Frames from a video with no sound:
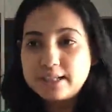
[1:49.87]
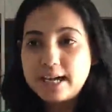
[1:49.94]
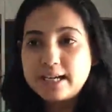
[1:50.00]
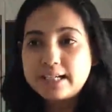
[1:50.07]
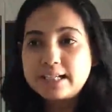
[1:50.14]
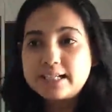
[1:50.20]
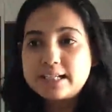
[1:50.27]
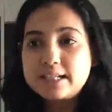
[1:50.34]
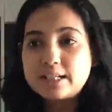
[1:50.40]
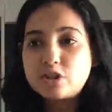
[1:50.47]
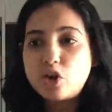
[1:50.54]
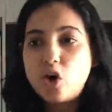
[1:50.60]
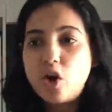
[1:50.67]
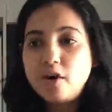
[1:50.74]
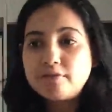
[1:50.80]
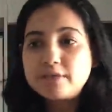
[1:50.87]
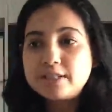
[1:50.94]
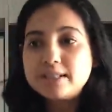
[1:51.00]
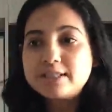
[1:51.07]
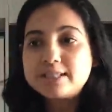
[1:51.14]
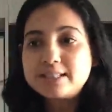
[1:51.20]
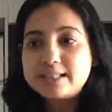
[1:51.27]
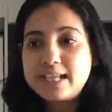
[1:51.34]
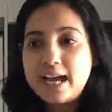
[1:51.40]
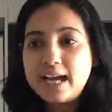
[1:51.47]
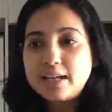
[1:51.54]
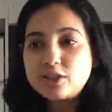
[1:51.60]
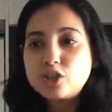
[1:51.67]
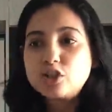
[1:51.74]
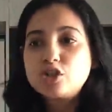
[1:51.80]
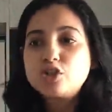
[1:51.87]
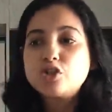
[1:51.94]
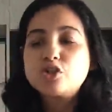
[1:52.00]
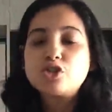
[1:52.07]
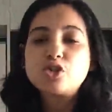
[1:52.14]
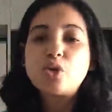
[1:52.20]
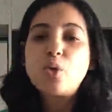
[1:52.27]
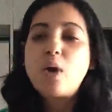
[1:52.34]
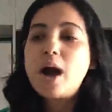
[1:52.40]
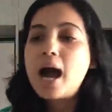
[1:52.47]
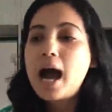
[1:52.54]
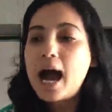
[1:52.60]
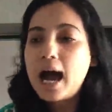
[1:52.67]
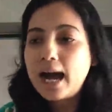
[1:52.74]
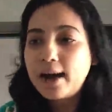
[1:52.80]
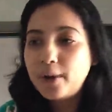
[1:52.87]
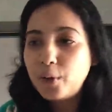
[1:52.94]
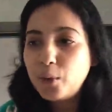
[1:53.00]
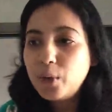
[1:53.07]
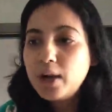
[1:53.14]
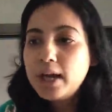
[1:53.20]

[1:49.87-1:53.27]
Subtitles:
and it is often stacked to show how